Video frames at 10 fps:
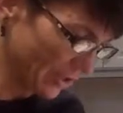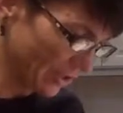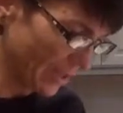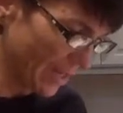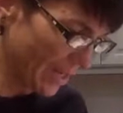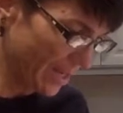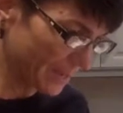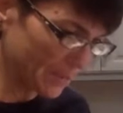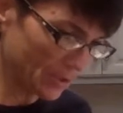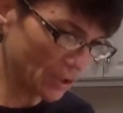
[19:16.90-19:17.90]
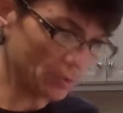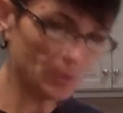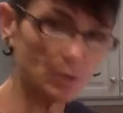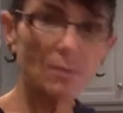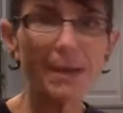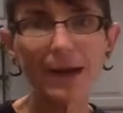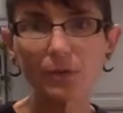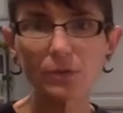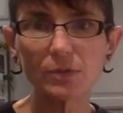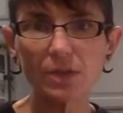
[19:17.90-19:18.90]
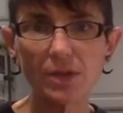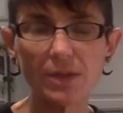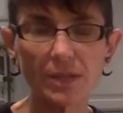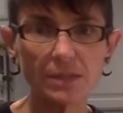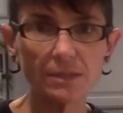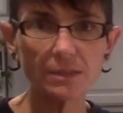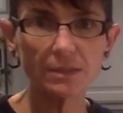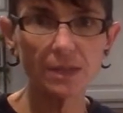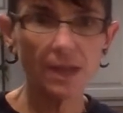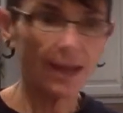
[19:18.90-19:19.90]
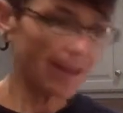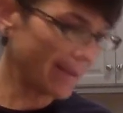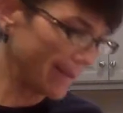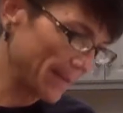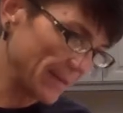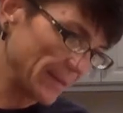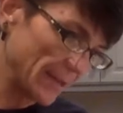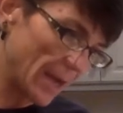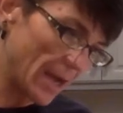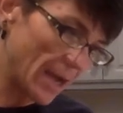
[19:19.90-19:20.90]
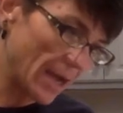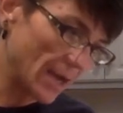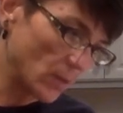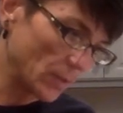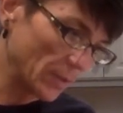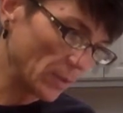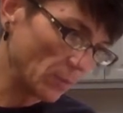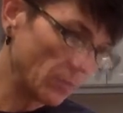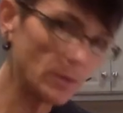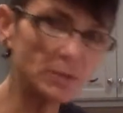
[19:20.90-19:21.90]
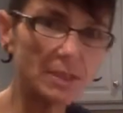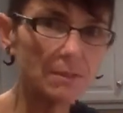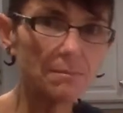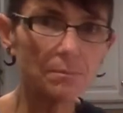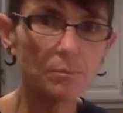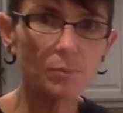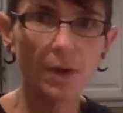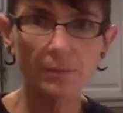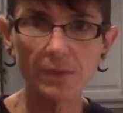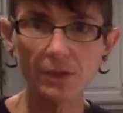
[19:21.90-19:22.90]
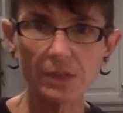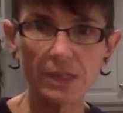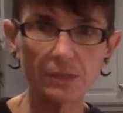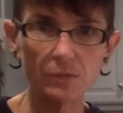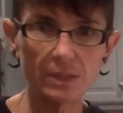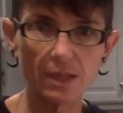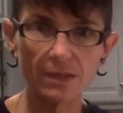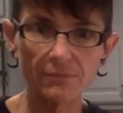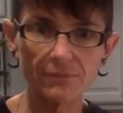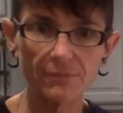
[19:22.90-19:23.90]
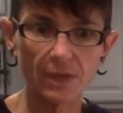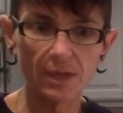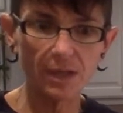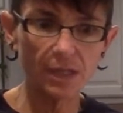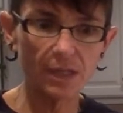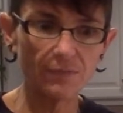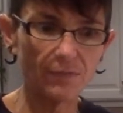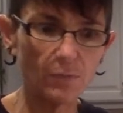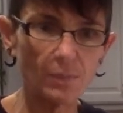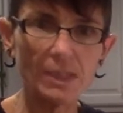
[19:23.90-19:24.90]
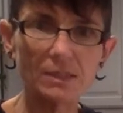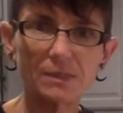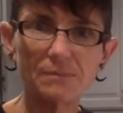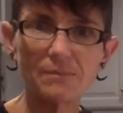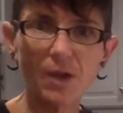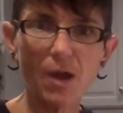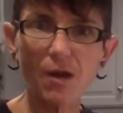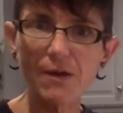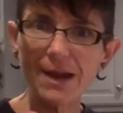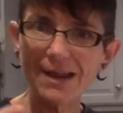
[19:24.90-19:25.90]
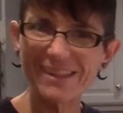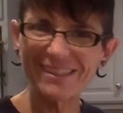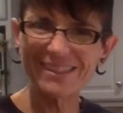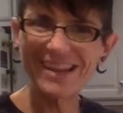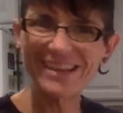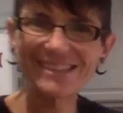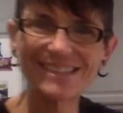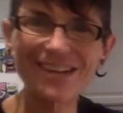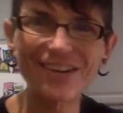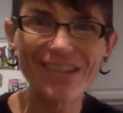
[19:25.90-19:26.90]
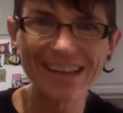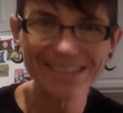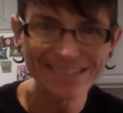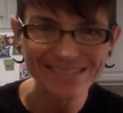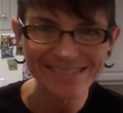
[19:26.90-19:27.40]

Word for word: y'all, I'm going to go do the macros on this, and I will post them, probably on Keto is Life, in a few minutes. Alright, thanks, see y'all later.